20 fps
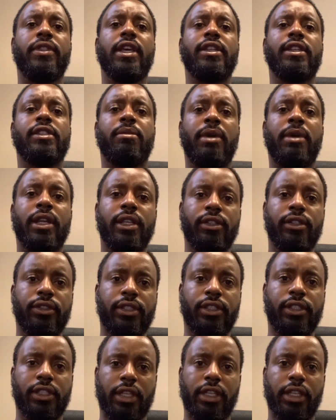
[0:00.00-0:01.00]
that's somebody
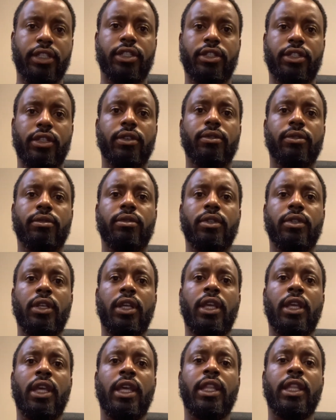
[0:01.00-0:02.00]
else's issue.
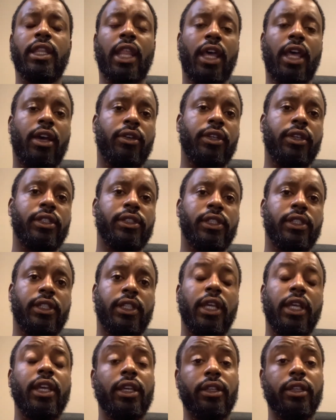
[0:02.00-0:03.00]
Now, here's the
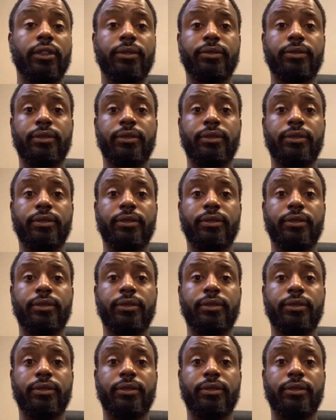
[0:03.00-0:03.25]
thing.